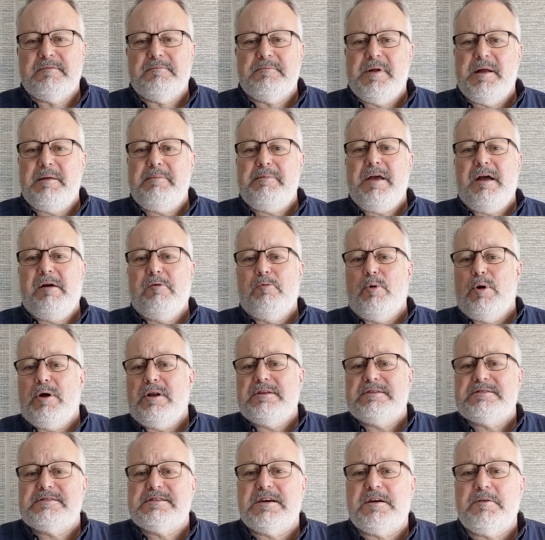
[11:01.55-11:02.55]
Maybe I want
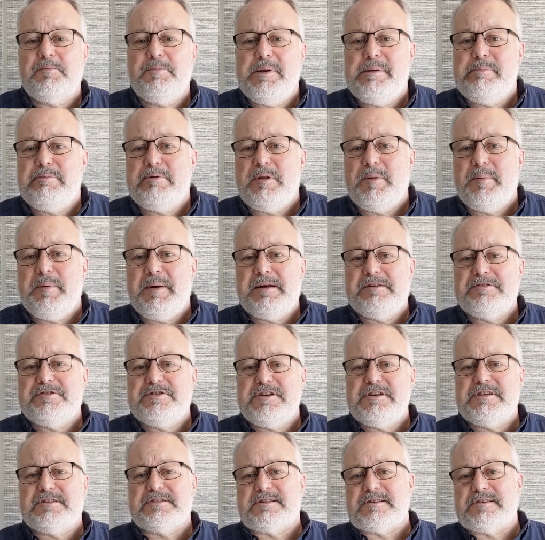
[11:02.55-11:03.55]
to tell people about
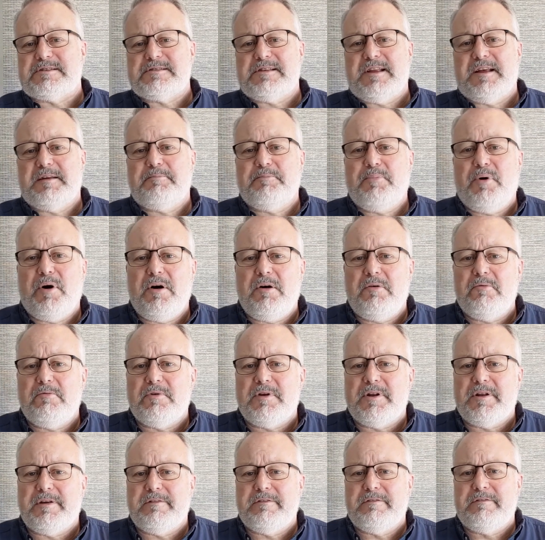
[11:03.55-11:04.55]
Jesus like Paul
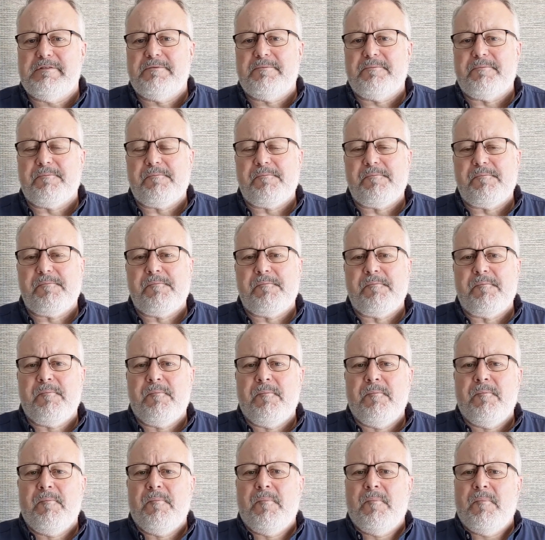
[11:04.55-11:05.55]
would have.
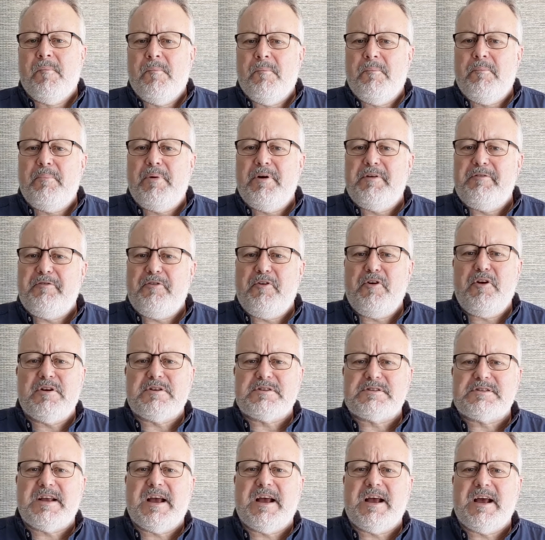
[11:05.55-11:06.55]
But
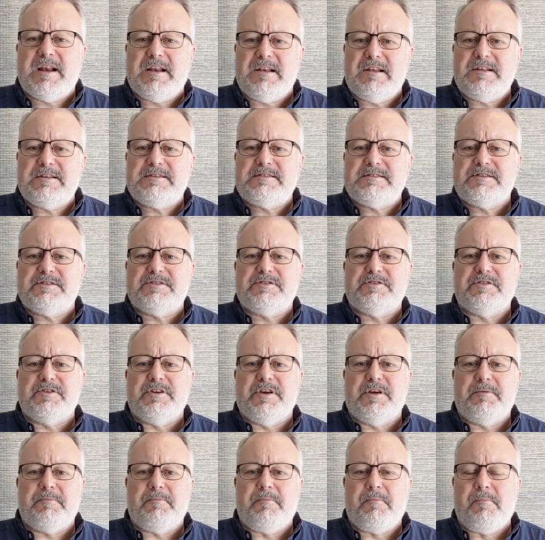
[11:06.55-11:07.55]
first, I got to listen to you.